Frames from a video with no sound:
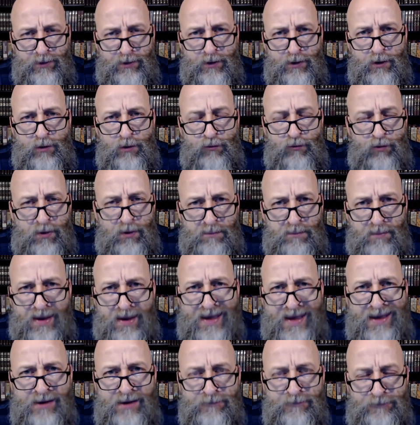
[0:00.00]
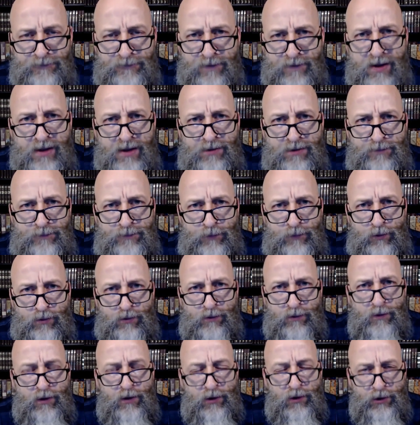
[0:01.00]
Remain faithful.
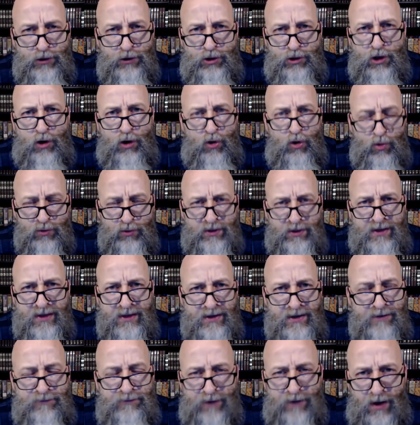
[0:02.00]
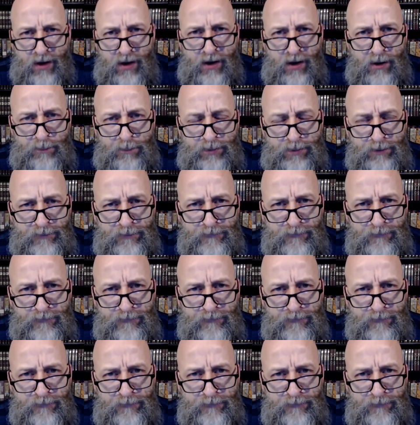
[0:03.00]
Don't give up.